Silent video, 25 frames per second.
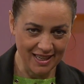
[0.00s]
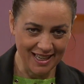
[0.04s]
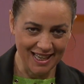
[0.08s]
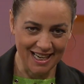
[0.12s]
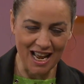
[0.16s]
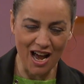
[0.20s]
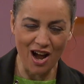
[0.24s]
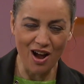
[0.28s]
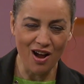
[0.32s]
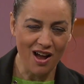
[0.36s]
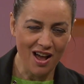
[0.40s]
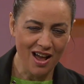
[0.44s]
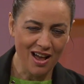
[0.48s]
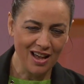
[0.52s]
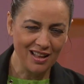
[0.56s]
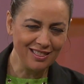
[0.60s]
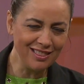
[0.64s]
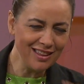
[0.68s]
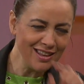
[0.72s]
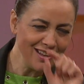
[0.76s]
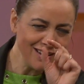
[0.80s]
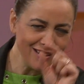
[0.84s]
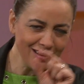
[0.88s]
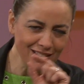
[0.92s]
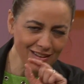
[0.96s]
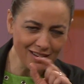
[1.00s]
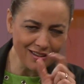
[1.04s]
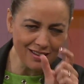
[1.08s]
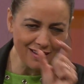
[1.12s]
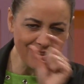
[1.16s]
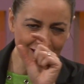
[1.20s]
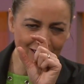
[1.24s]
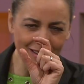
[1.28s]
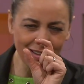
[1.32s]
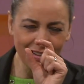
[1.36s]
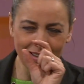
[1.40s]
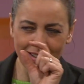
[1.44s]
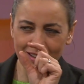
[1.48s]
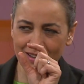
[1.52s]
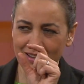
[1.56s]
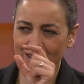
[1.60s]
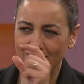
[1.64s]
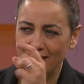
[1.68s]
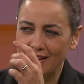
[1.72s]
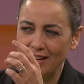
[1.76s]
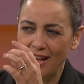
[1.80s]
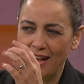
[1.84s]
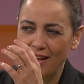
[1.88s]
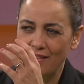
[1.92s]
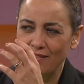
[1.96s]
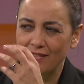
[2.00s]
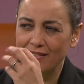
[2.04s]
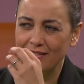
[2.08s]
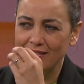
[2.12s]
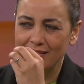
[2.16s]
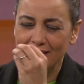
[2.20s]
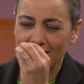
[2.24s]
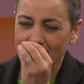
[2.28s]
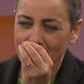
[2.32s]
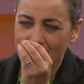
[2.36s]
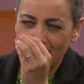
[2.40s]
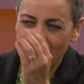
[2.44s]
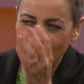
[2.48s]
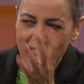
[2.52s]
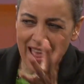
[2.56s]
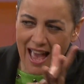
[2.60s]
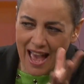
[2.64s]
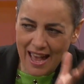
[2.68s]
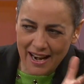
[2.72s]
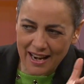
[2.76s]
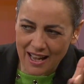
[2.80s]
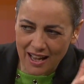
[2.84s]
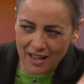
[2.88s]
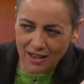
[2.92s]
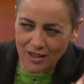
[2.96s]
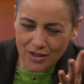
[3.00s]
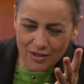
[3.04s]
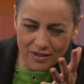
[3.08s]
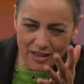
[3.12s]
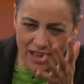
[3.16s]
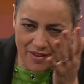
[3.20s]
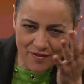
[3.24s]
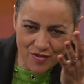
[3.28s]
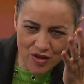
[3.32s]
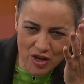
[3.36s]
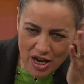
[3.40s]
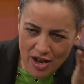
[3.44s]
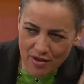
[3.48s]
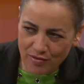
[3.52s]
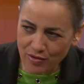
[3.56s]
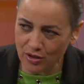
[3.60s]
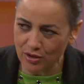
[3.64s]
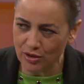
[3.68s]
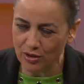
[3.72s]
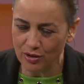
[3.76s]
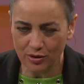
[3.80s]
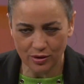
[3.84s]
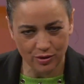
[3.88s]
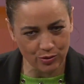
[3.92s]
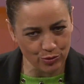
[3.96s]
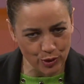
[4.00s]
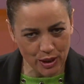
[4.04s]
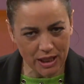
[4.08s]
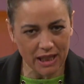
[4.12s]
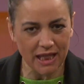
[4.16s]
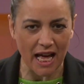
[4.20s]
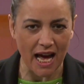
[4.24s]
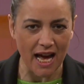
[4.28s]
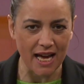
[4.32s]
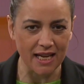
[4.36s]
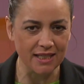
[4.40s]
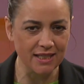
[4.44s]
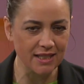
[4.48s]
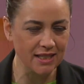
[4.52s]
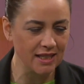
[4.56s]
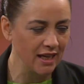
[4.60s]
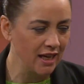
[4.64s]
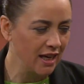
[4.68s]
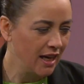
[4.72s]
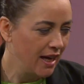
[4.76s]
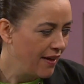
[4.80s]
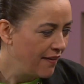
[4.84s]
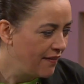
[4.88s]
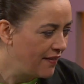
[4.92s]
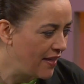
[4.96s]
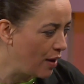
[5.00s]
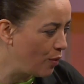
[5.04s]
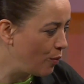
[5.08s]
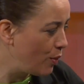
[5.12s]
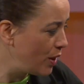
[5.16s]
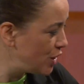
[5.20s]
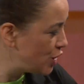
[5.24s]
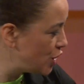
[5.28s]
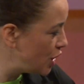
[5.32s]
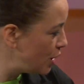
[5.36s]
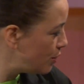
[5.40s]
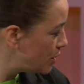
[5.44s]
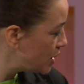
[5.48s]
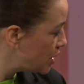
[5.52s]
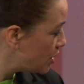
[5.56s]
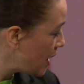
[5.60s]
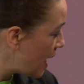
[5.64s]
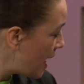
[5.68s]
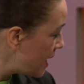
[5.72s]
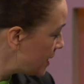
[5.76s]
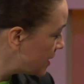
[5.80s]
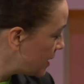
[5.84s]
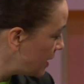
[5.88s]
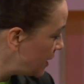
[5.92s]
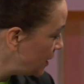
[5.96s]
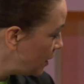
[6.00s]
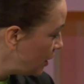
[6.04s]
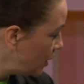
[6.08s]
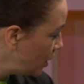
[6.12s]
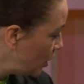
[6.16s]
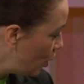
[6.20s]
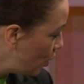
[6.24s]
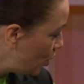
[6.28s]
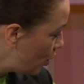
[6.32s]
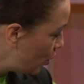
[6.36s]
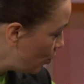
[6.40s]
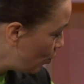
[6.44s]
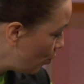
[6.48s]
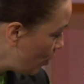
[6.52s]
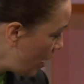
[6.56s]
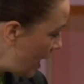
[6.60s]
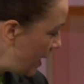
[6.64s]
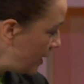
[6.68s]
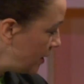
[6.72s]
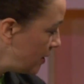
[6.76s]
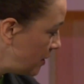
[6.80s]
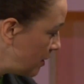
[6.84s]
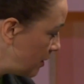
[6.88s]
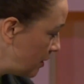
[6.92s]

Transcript: Now, little Anna could have never realized that when she was asking the Lord what